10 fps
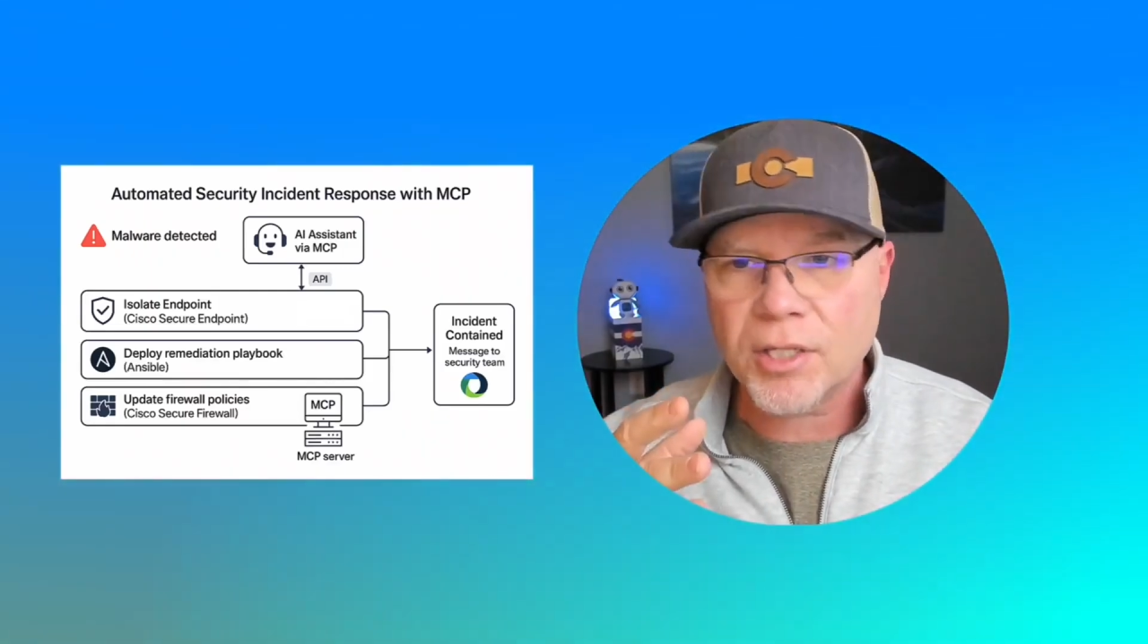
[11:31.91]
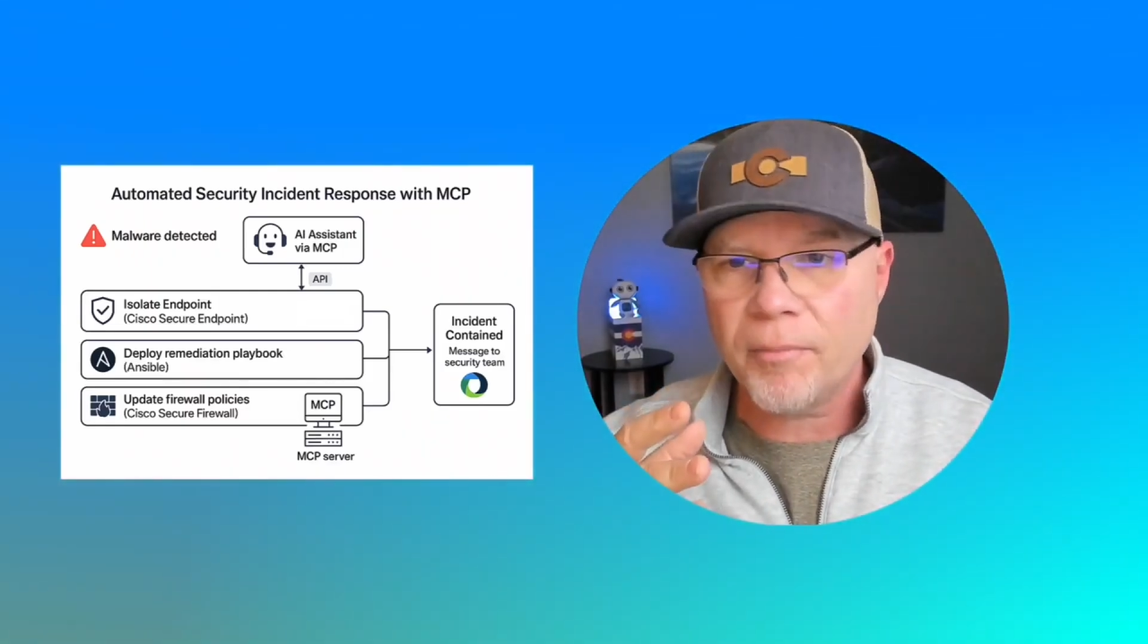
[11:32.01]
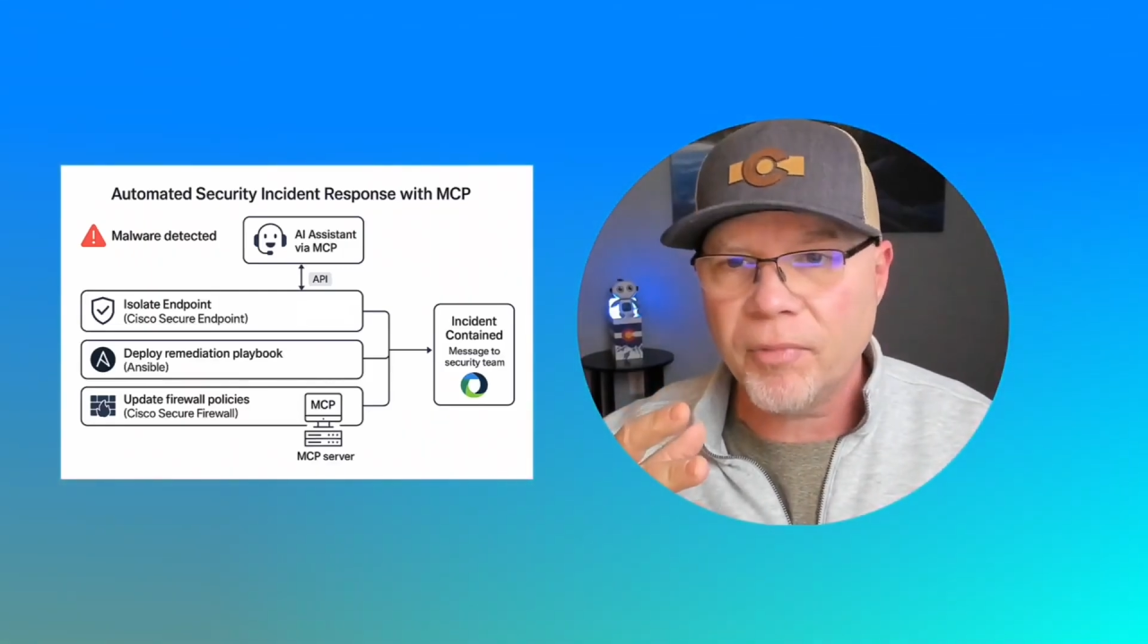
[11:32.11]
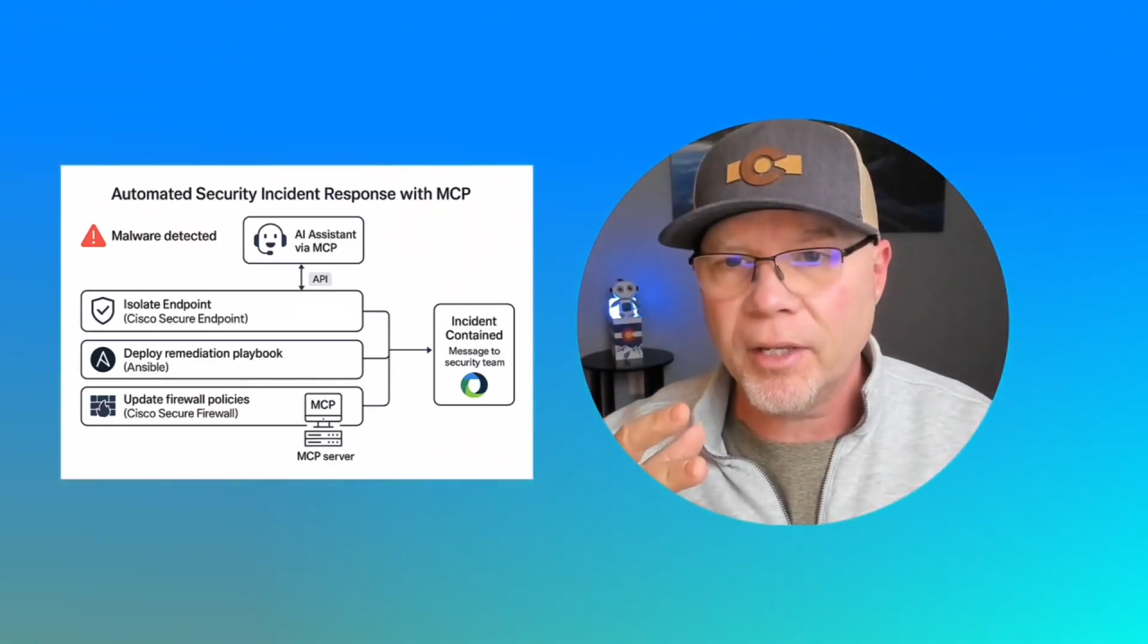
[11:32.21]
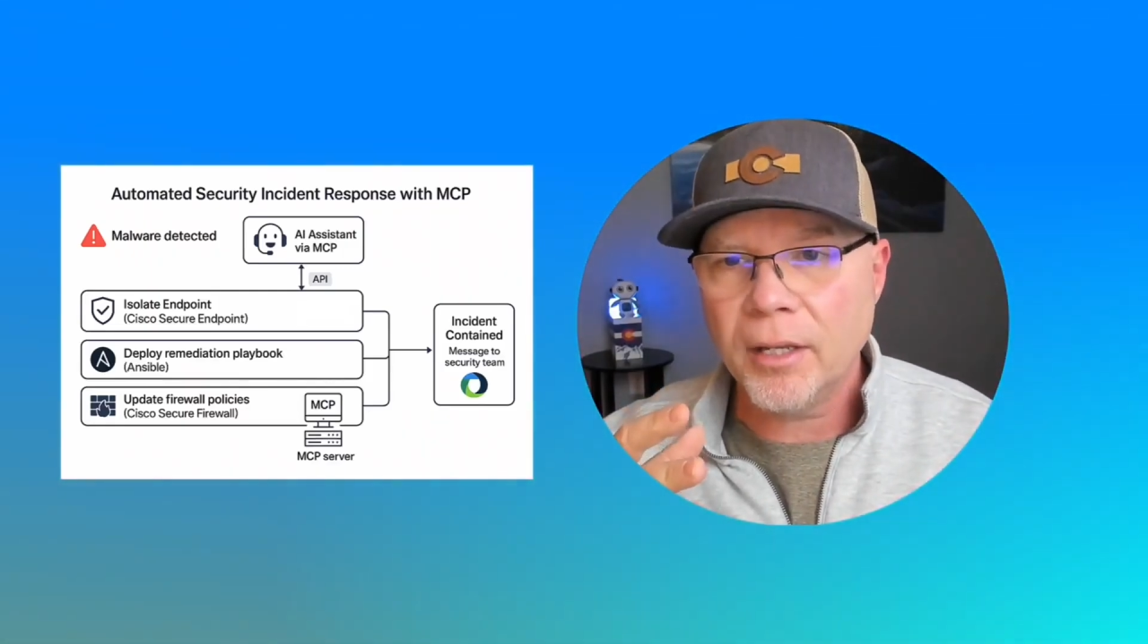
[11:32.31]

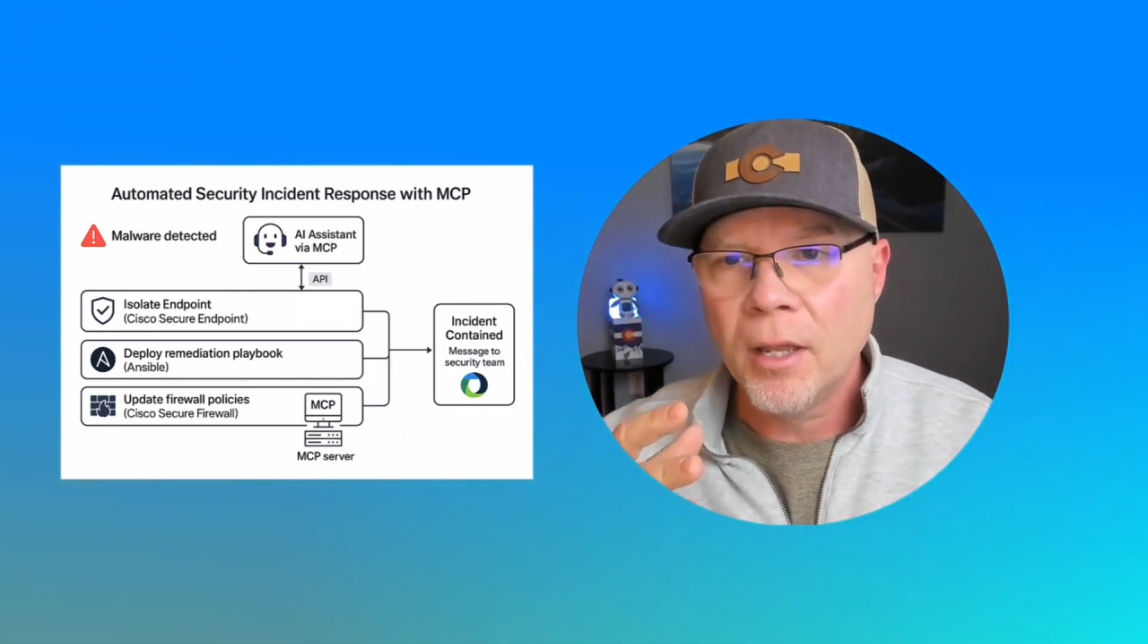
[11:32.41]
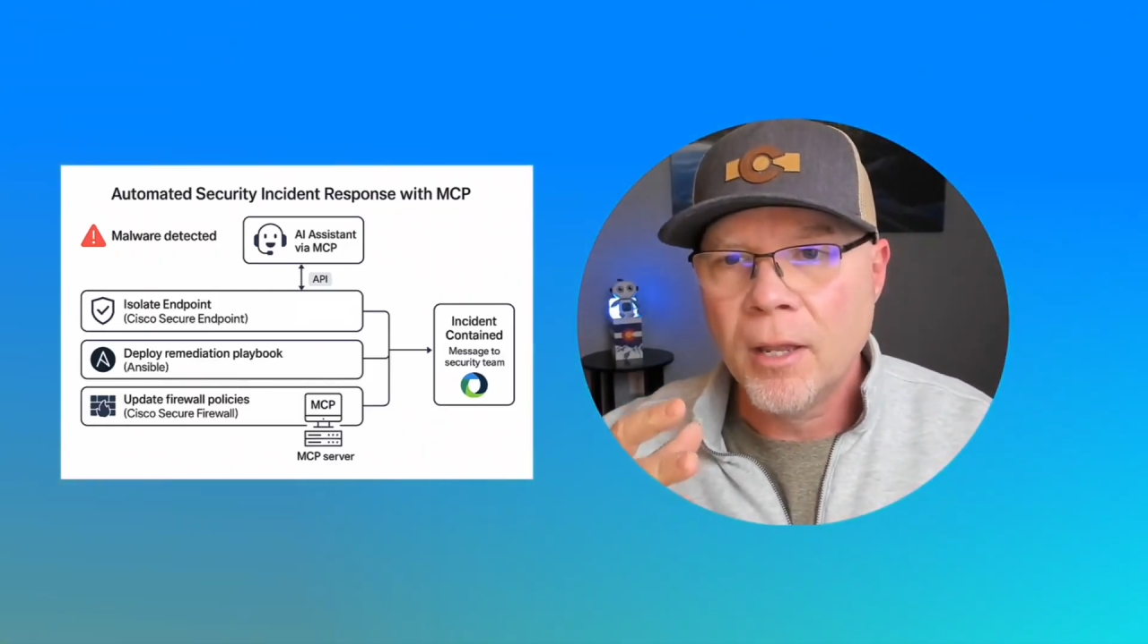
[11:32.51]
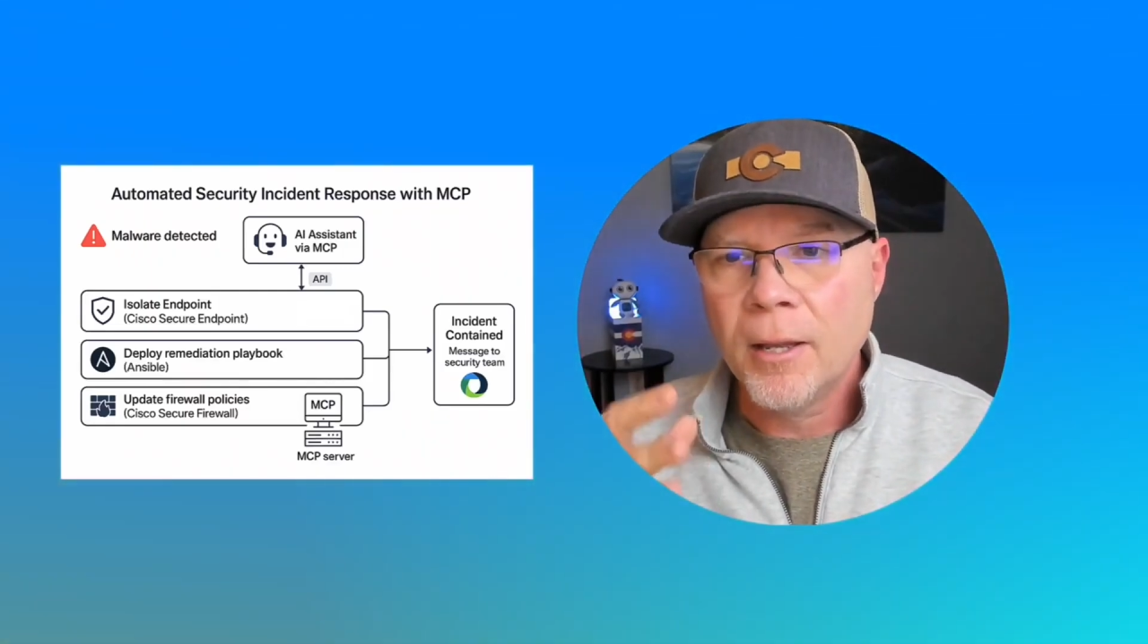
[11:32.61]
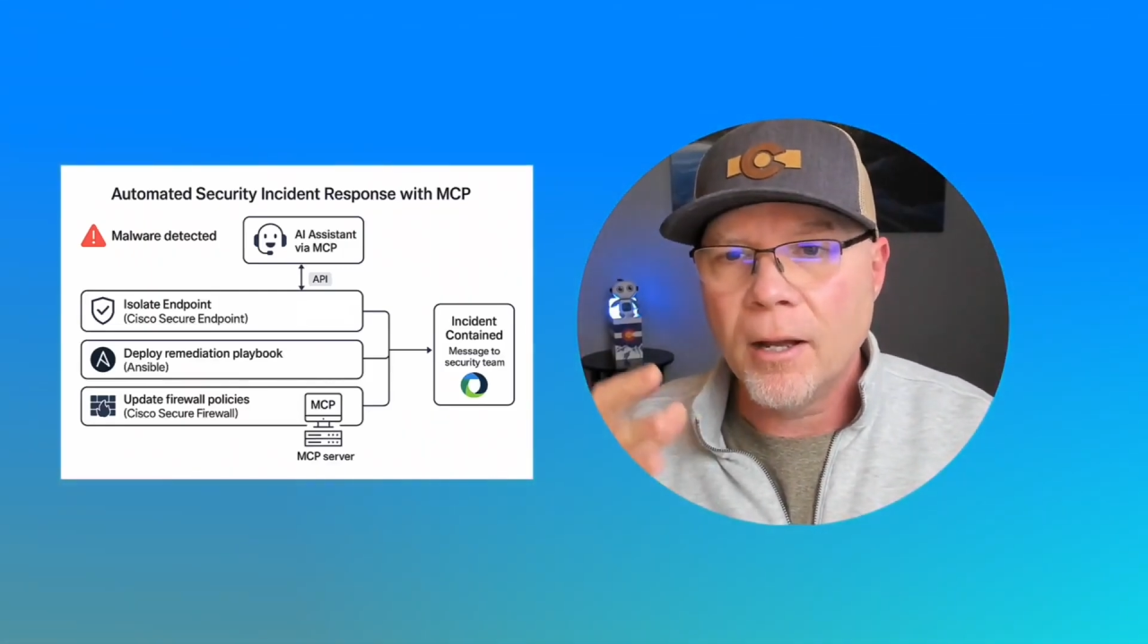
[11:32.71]
something